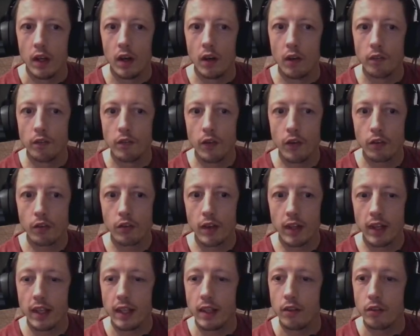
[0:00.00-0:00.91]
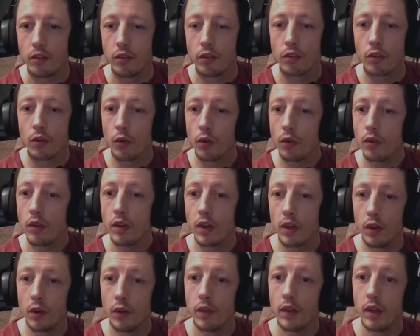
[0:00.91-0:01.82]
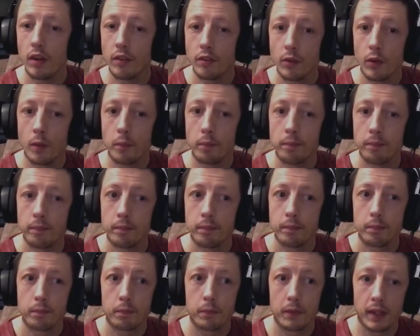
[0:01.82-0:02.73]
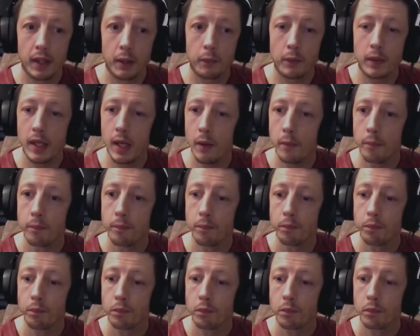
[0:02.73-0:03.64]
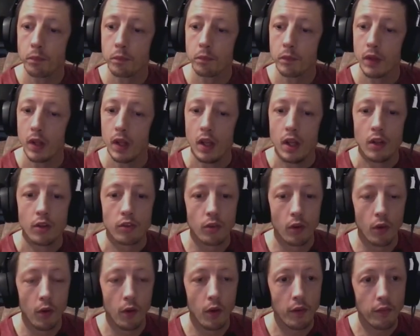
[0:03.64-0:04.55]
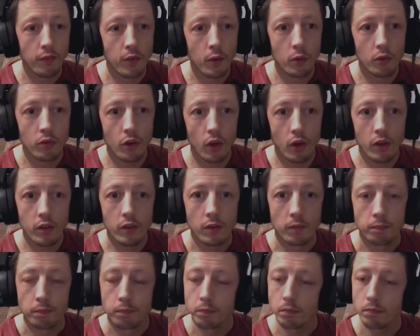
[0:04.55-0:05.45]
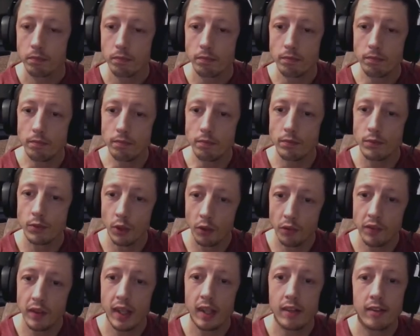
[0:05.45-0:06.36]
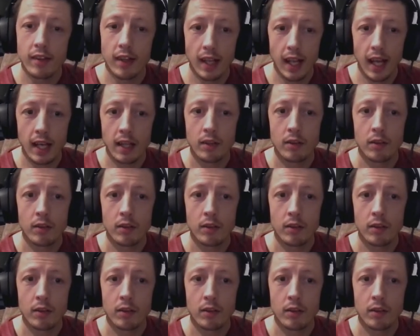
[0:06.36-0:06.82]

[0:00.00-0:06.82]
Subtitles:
unfortunately just couldn't kill the other one. But there we go. So if you enjoyed, don't forget to like,